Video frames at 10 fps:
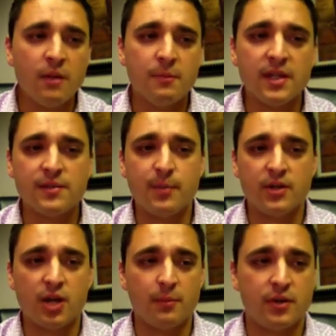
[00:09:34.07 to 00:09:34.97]
Ms.
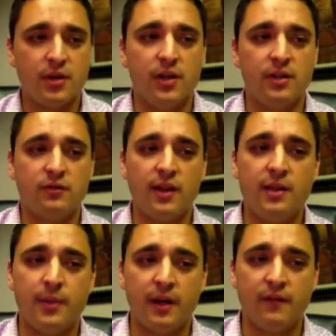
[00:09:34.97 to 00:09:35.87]
Bishop could
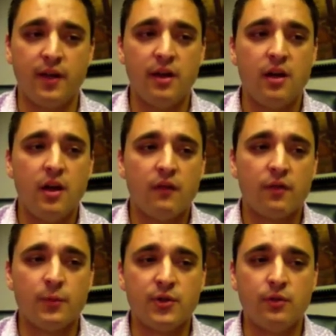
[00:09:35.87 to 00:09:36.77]
greatly benefit
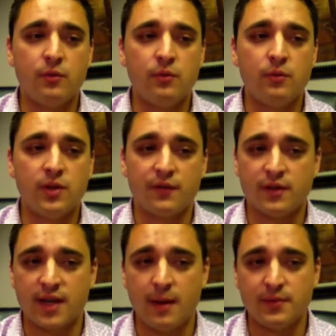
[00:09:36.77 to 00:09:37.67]
from two
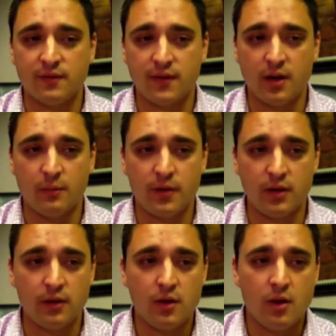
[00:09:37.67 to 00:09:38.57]
different types of
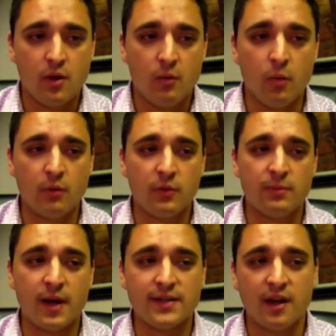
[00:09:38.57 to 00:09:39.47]
therapy. one
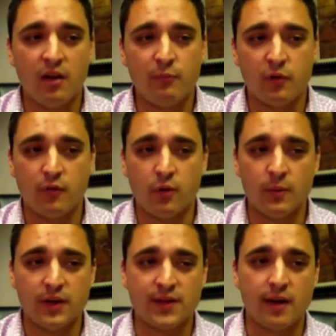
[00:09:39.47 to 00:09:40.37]
with myself
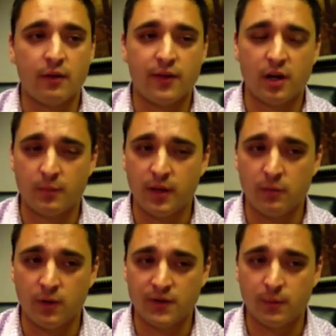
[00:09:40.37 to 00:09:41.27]
performing psychotherapy
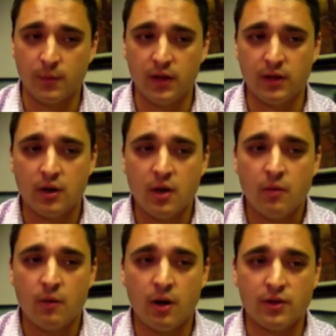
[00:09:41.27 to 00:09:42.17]
once a week,
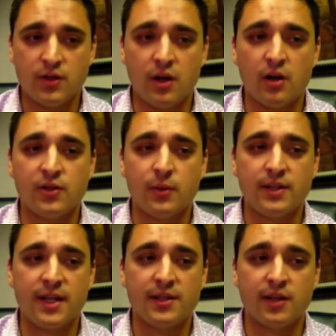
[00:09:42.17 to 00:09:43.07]
while she also
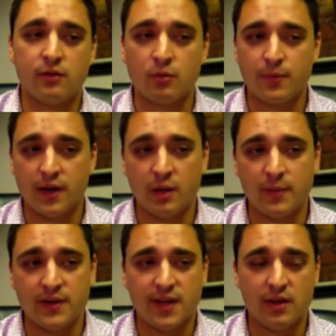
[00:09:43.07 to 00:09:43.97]
attends a group
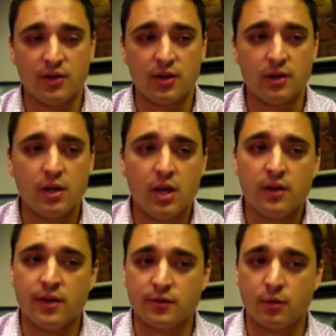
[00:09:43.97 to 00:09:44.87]
therapy session.
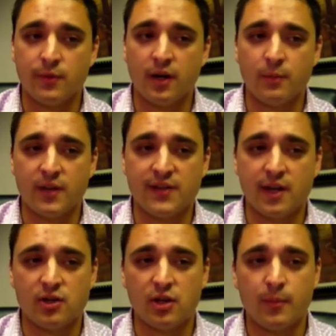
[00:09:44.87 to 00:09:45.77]
This group therapy
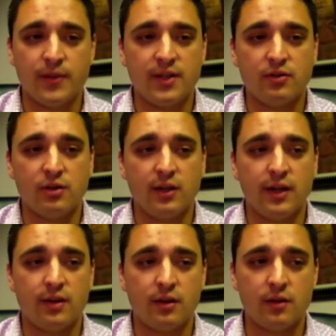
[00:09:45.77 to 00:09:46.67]
session could potentially
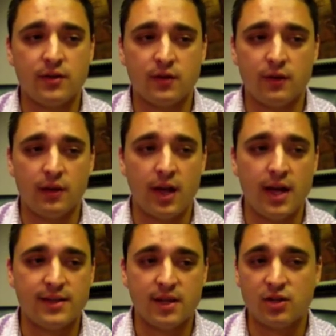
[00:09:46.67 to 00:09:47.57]
lead her to
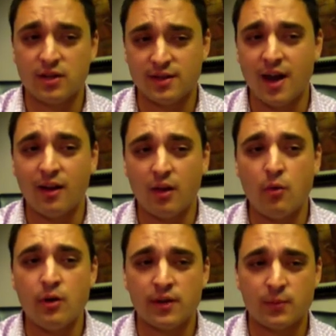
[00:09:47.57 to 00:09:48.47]
realize that she is not
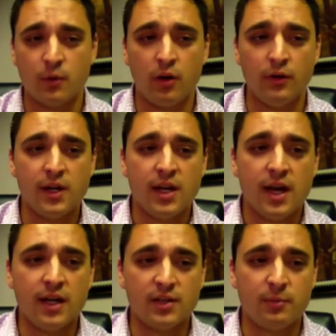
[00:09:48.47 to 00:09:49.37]
alone in this world
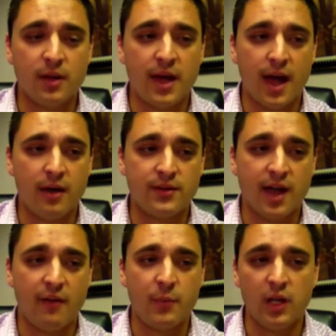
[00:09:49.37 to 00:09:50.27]
and display how to
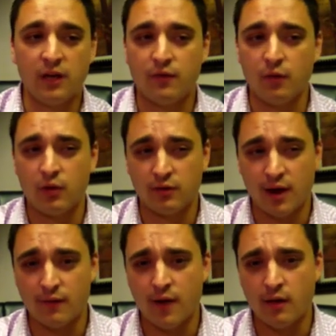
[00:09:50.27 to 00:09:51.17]
have meaningful and
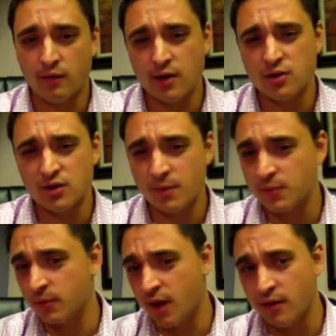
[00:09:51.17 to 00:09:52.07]
gratifying
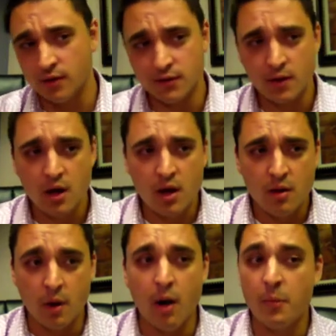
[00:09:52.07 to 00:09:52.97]
relationships with others,
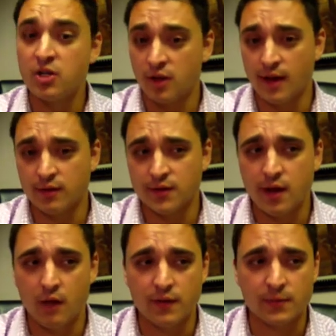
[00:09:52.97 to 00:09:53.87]
much like
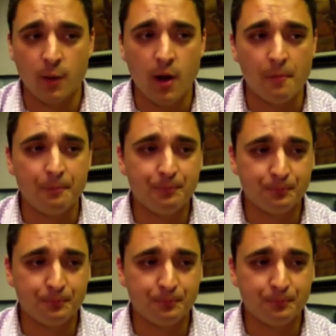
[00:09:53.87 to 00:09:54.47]
herself as well.